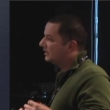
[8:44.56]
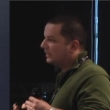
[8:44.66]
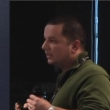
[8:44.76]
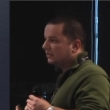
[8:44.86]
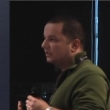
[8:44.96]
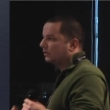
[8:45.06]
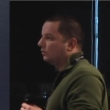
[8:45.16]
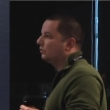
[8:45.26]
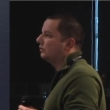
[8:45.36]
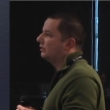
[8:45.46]
tells
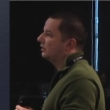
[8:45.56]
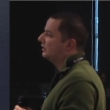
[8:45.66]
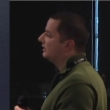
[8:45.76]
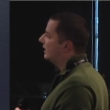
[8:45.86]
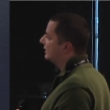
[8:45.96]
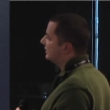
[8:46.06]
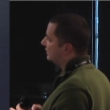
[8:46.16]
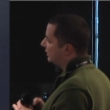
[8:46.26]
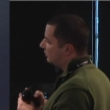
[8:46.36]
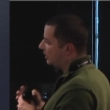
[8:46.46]
Solr that
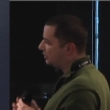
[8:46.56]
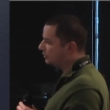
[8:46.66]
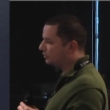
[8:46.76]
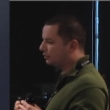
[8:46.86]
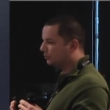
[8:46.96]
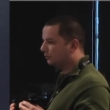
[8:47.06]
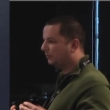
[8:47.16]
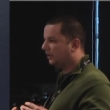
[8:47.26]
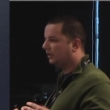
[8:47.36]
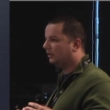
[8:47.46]
the collection should
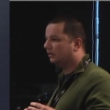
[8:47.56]
be